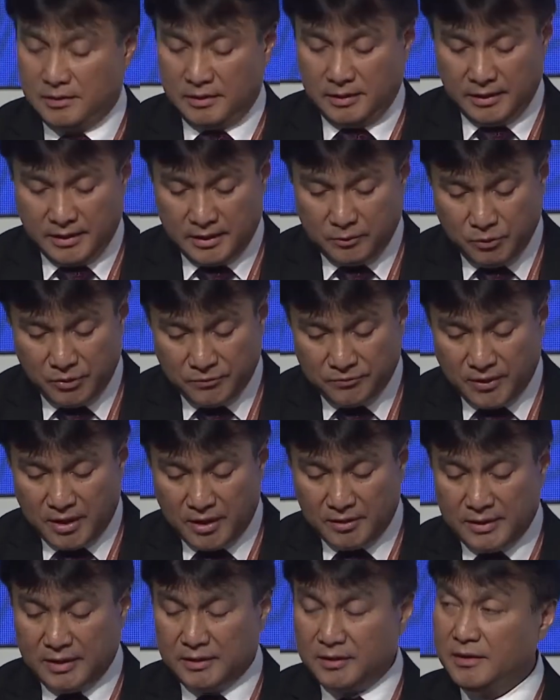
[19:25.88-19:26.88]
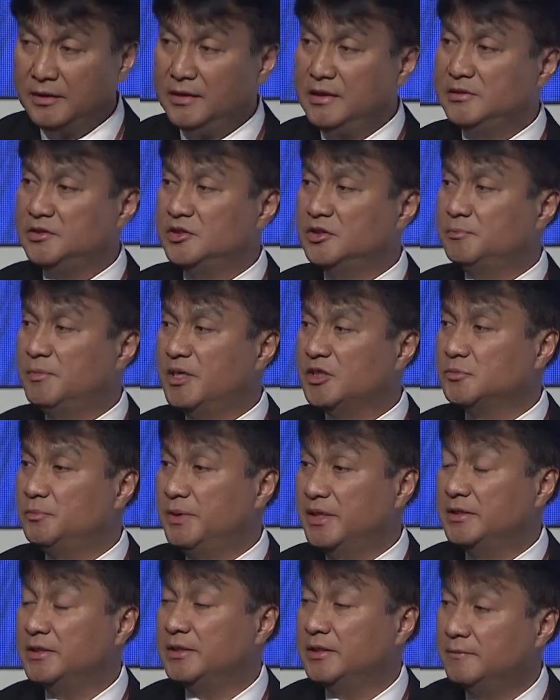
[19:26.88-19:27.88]
And we found that this is much
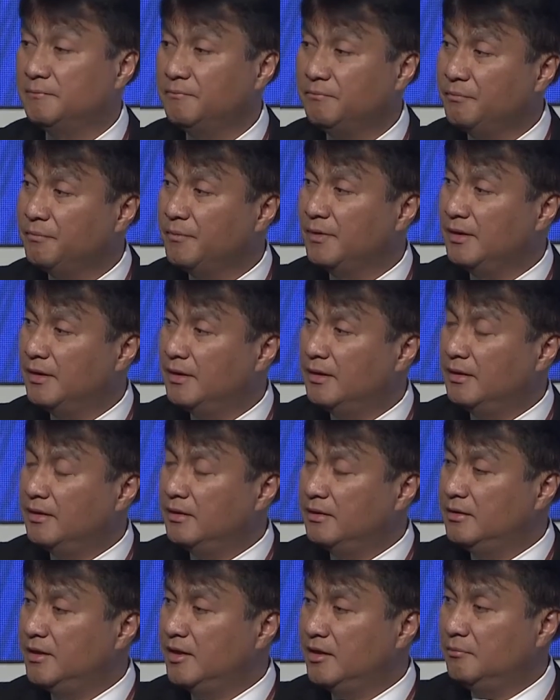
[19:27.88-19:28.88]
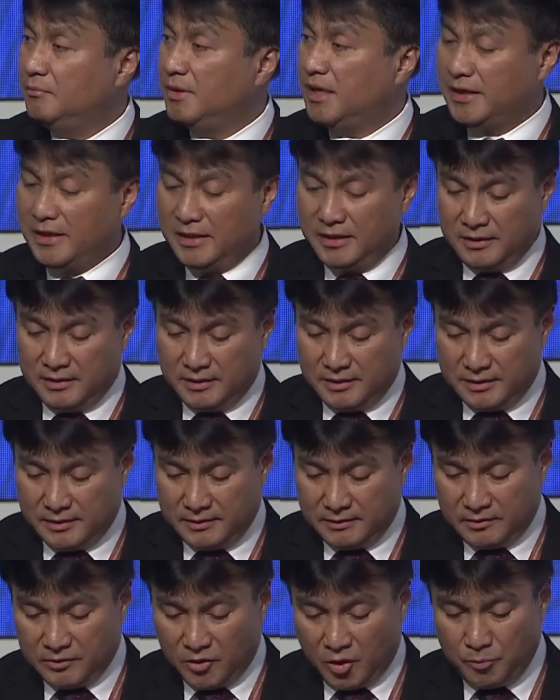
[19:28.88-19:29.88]
better than buying
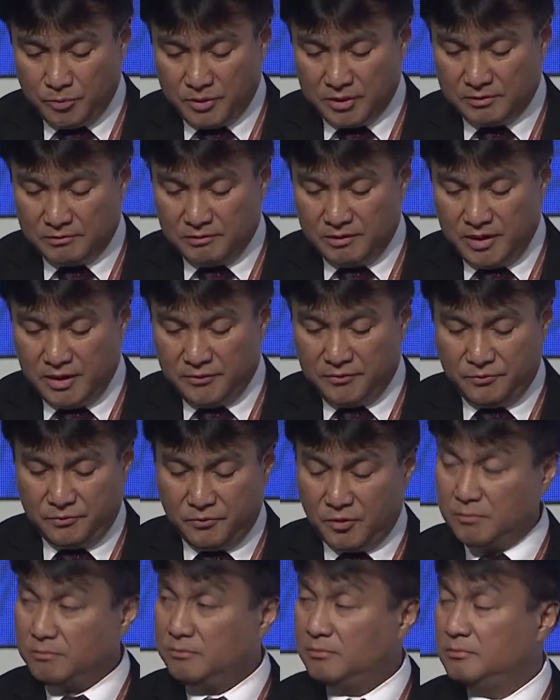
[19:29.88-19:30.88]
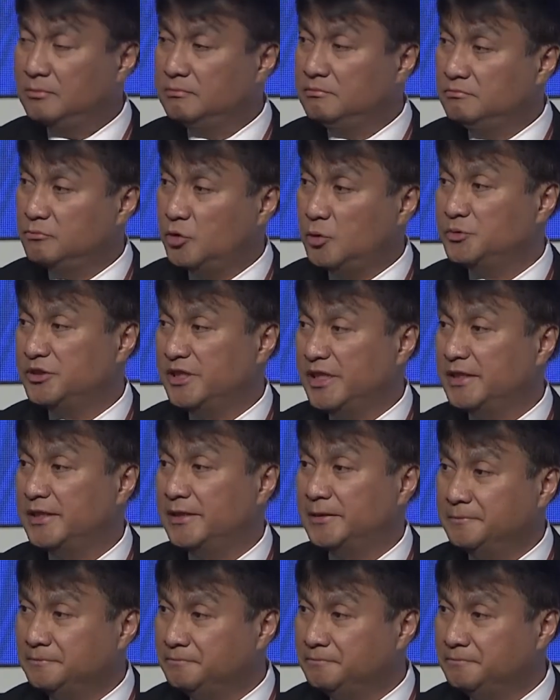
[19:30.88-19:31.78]
a corporate gift from China.